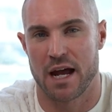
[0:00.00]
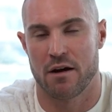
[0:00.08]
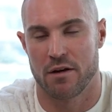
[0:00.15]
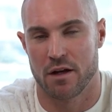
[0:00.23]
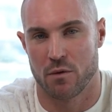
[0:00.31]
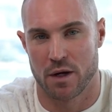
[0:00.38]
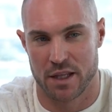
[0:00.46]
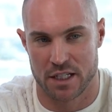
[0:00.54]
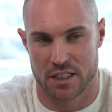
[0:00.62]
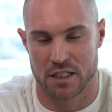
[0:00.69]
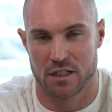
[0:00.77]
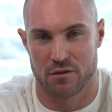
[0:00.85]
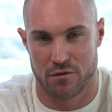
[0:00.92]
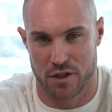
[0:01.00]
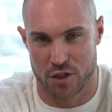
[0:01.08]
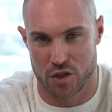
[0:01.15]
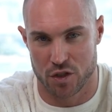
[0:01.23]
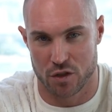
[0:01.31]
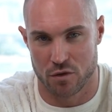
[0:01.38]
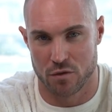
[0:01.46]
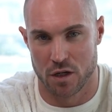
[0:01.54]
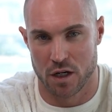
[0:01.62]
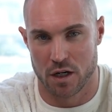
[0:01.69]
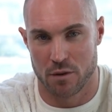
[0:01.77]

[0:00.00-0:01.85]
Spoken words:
area where this individual,